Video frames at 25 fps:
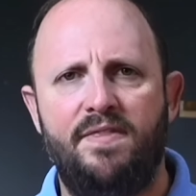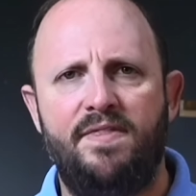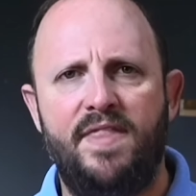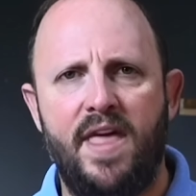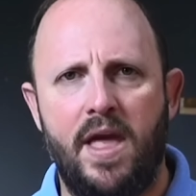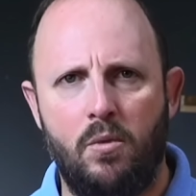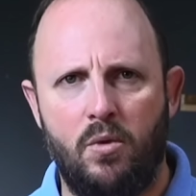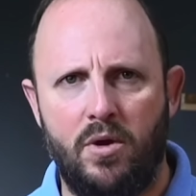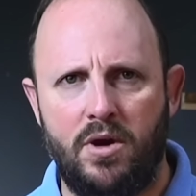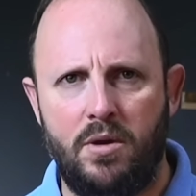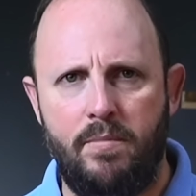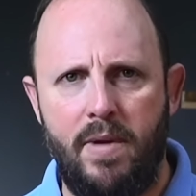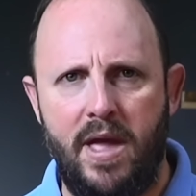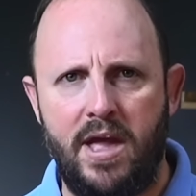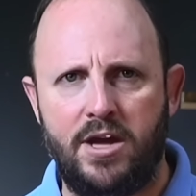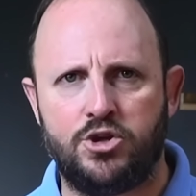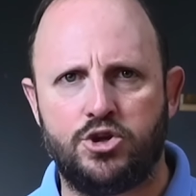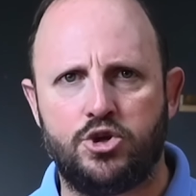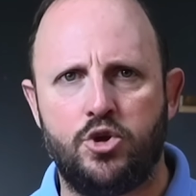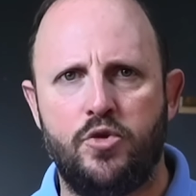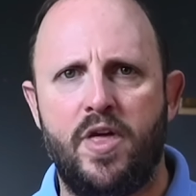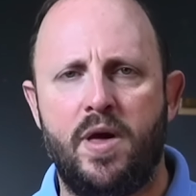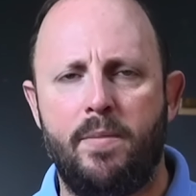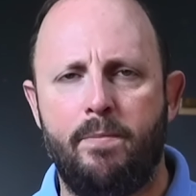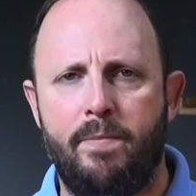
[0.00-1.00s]
They want to make
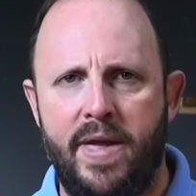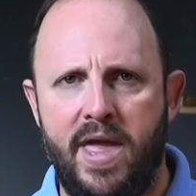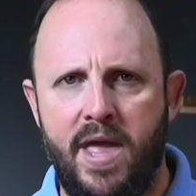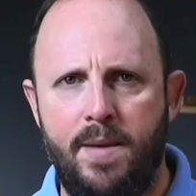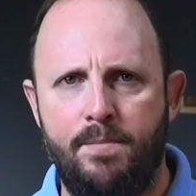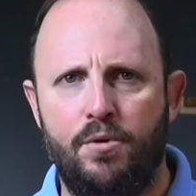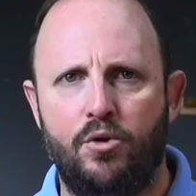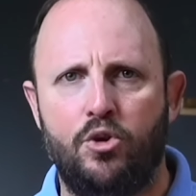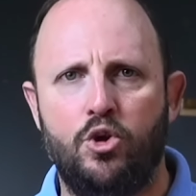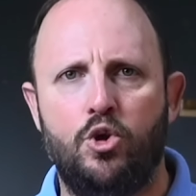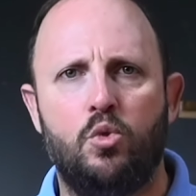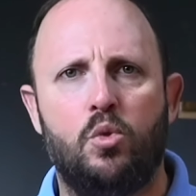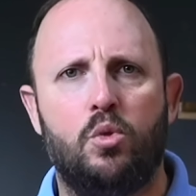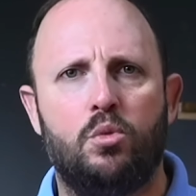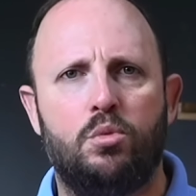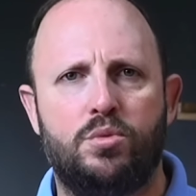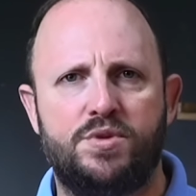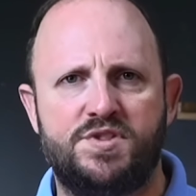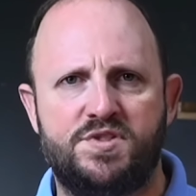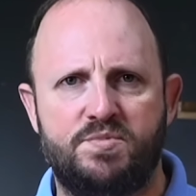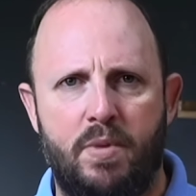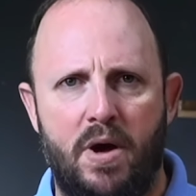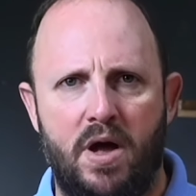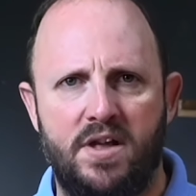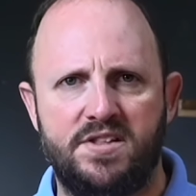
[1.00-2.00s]
sure that people who are
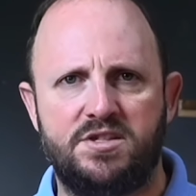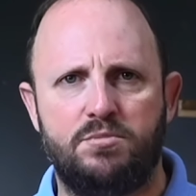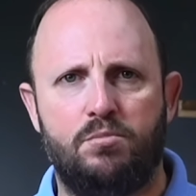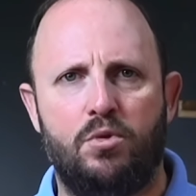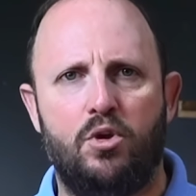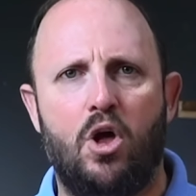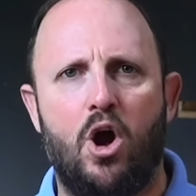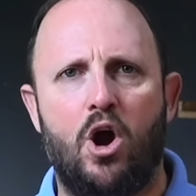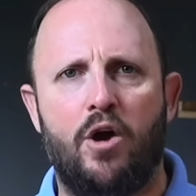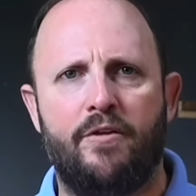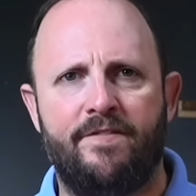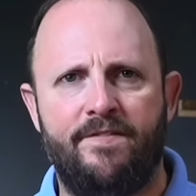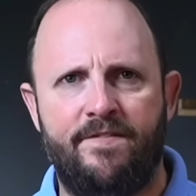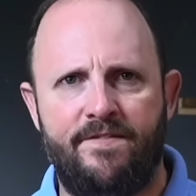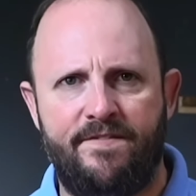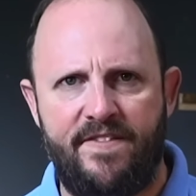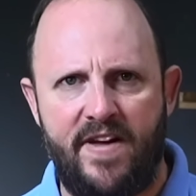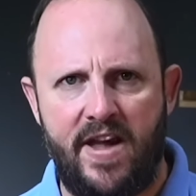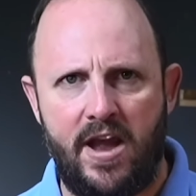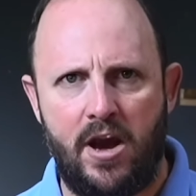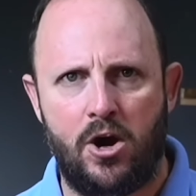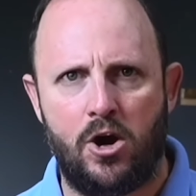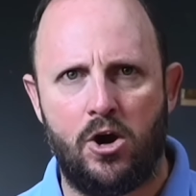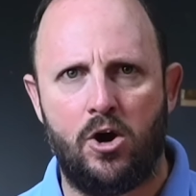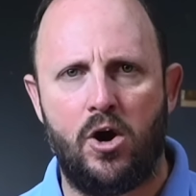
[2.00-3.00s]
responsible are
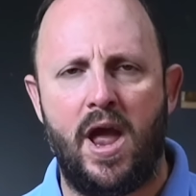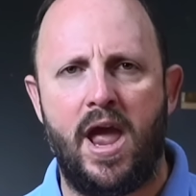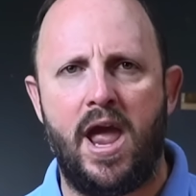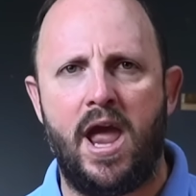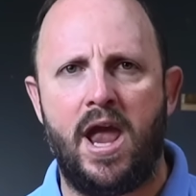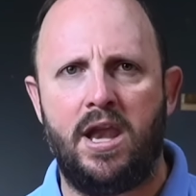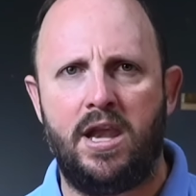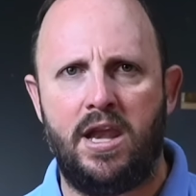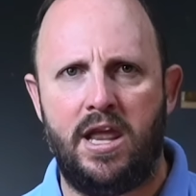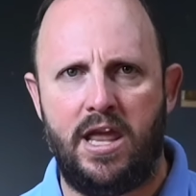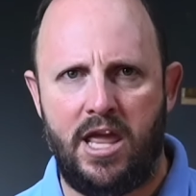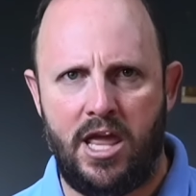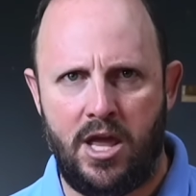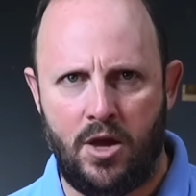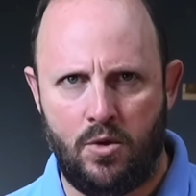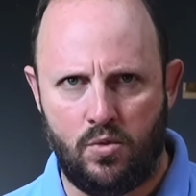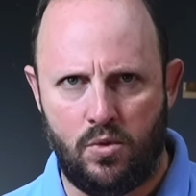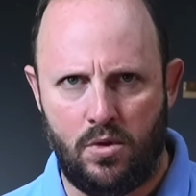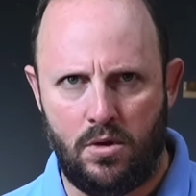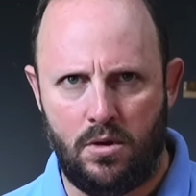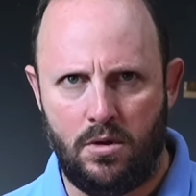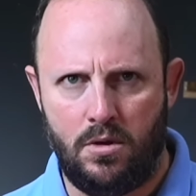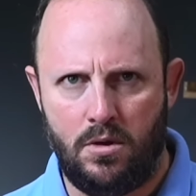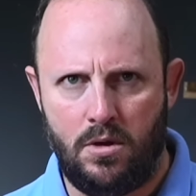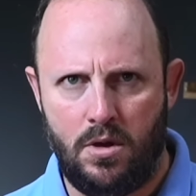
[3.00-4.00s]
fair and
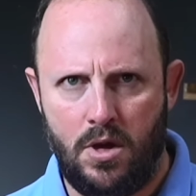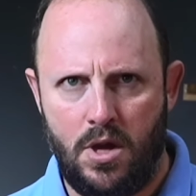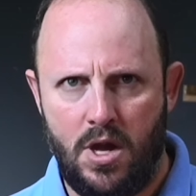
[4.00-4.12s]
equal.